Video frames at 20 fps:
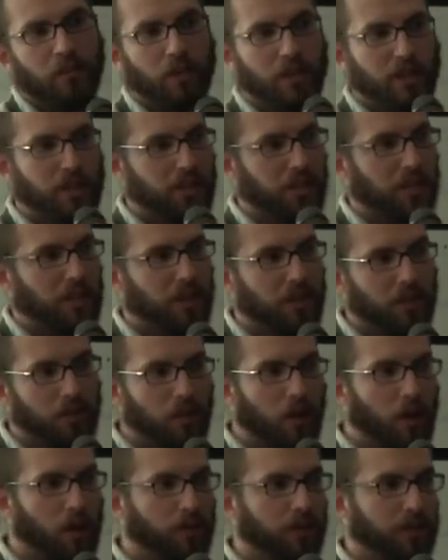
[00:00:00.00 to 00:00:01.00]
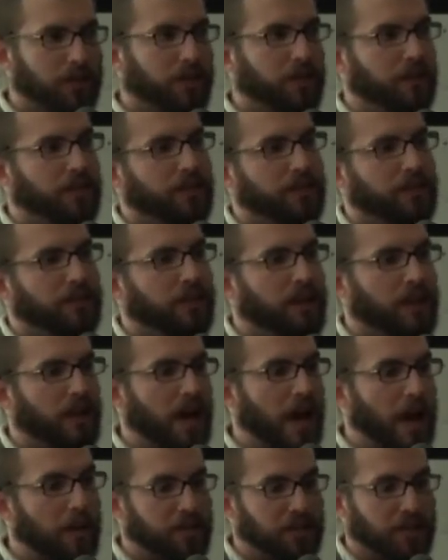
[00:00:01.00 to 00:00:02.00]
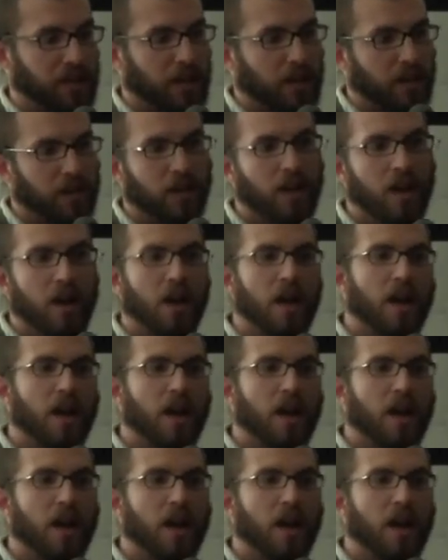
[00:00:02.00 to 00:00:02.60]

when his canoe overturned in the Amazon.